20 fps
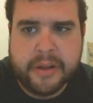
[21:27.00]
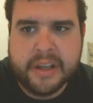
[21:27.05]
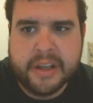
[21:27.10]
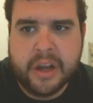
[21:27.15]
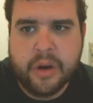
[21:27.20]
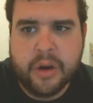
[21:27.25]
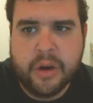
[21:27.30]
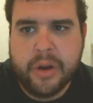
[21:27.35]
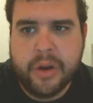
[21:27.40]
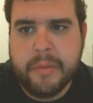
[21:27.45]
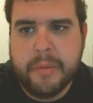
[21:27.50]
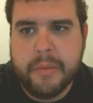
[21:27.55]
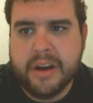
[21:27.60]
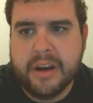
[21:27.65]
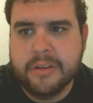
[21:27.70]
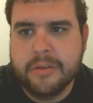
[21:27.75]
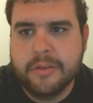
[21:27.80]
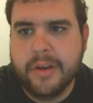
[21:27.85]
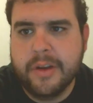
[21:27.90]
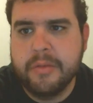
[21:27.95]
going to win
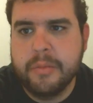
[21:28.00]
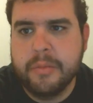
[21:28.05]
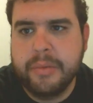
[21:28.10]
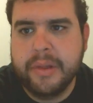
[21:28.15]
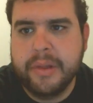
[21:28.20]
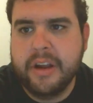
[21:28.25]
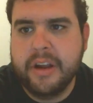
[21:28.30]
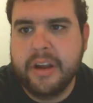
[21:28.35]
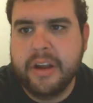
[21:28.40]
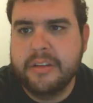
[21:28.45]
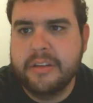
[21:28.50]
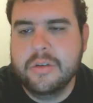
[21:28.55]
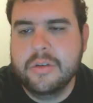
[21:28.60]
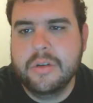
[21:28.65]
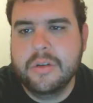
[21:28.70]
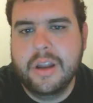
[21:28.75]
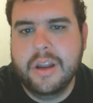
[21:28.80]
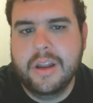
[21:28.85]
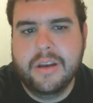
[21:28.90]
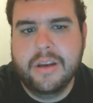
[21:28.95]
America's favorite player
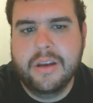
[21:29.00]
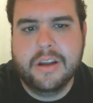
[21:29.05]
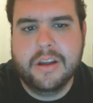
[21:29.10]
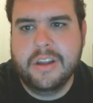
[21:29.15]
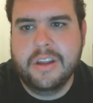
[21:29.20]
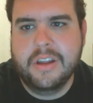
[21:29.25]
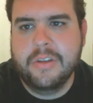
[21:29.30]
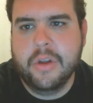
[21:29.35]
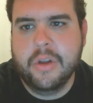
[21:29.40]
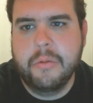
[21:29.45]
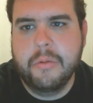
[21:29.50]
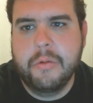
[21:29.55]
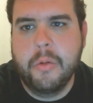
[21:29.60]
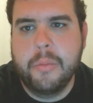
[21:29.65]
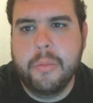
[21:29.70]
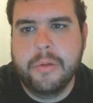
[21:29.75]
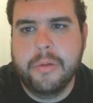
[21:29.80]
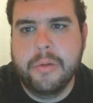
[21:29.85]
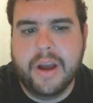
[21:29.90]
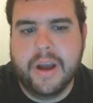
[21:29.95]
too, even though I'm
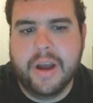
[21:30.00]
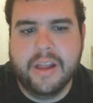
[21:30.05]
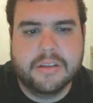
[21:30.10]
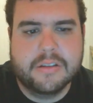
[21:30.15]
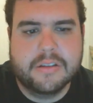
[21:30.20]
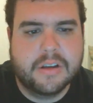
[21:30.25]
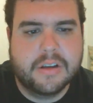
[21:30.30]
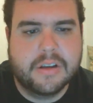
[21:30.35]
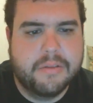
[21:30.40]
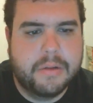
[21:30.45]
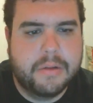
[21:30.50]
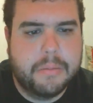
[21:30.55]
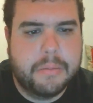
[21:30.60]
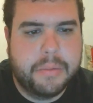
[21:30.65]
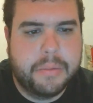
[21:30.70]
hoping for Alex or Kevin.